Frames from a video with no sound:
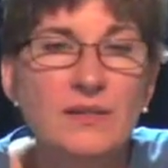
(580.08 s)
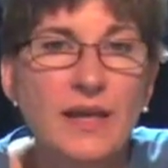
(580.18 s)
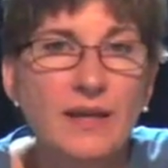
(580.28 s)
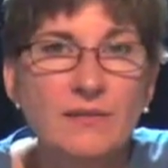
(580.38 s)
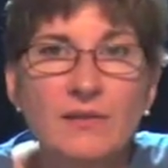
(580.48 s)

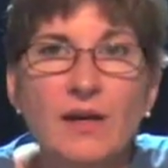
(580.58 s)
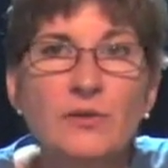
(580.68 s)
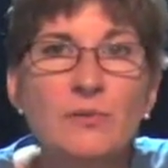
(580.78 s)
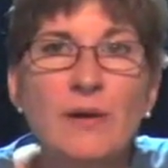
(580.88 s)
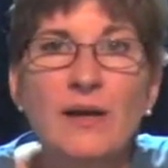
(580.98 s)
10,
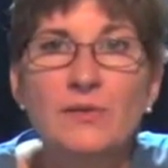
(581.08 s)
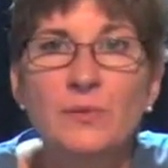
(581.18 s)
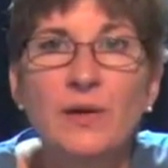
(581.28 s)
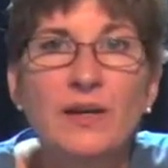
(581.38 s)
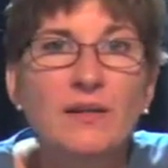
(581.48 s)
100 miles
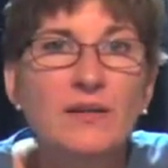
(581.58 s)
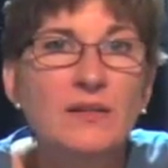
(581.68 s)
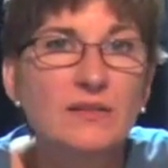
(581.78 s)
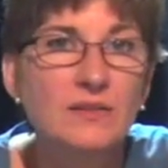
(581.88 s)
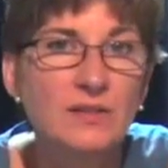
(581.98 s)
away
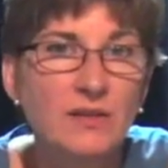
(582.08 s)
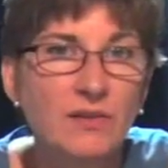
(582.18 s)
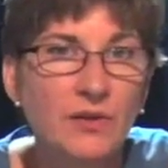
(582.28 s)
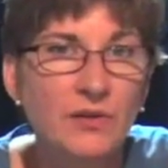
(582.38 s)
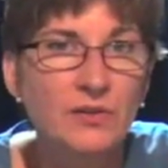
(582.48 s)

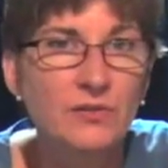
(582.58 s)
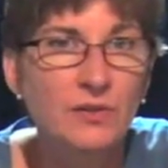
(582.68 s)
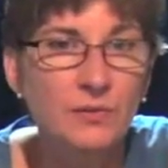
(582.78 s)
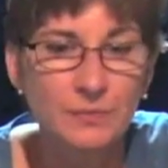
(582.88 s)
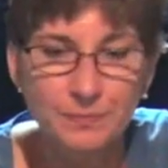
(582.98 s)
giving your
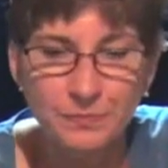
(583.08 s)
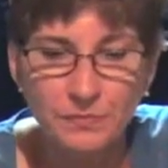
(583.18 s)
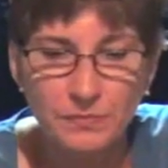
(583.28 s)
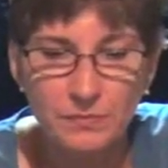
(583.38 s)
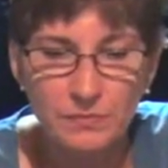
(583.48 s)
interview.
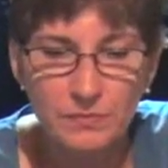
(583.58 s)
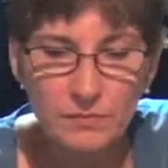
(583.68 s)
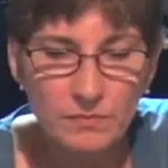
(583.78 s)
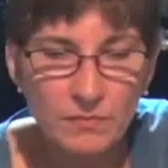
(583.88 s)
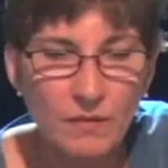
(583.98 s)

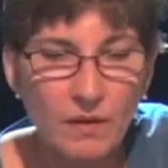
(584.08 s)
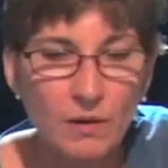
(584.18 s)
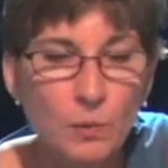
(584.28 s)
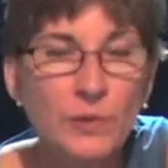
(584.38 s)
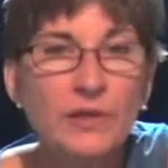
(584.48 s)

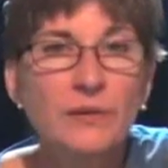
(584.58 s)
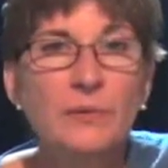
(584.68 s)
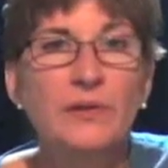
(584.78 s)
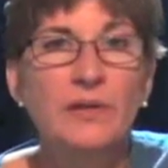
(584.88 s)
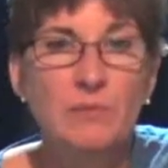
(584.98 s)
Really,
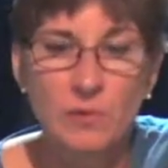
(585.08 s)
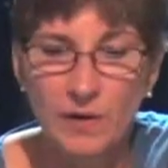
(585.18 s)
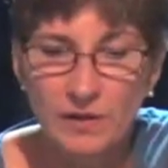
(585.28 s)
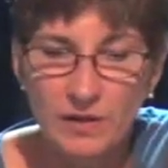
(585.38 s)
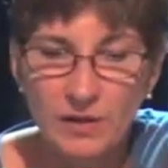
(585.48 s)
really
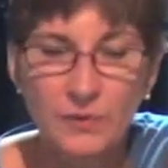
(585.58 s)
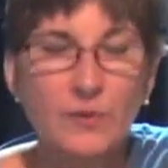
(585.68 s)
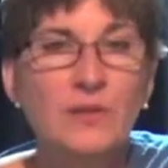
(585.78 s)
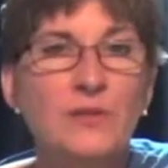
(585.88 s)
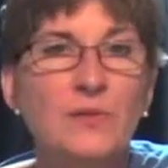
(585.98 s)
important. You
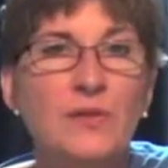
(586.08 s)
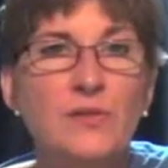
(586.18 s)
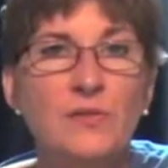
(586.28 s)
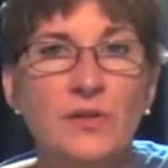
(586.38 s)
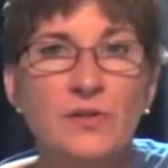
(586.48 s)
only do
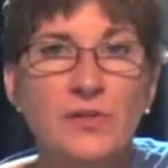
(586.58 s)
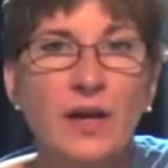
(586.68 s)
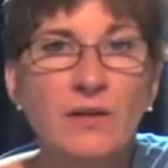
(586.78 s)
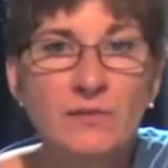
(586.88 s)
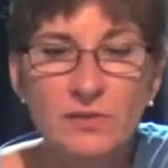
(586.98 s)
these for
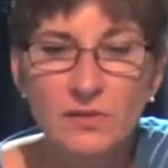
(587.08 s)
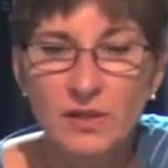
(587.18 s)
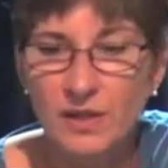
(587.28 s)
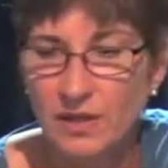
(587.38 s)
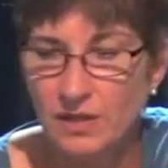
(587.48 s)
yourselves.
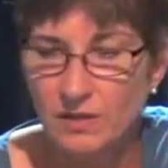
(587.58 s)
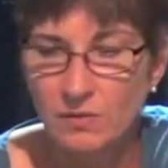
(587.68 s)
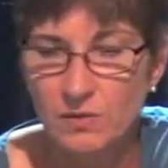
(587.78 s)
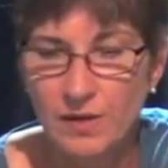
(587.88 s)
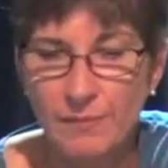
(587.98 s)

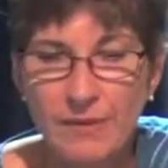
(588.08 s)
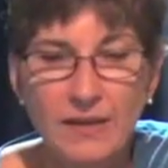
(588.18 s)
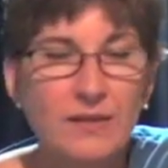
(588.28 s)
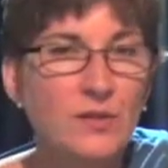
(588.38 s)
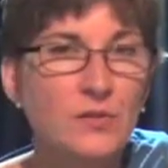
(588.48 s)
You do not
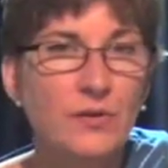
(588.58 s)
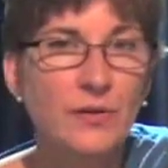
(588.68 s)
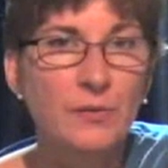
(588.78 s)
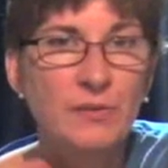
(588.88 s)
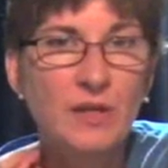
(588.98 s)
make these for
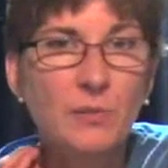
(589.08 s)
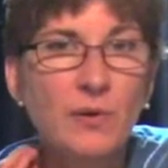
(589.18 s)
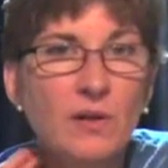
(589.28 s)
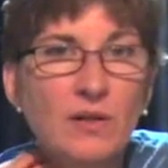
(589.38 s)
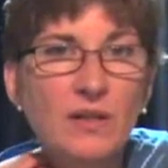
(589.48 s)
other
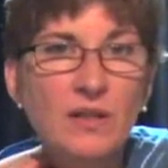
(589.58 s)
people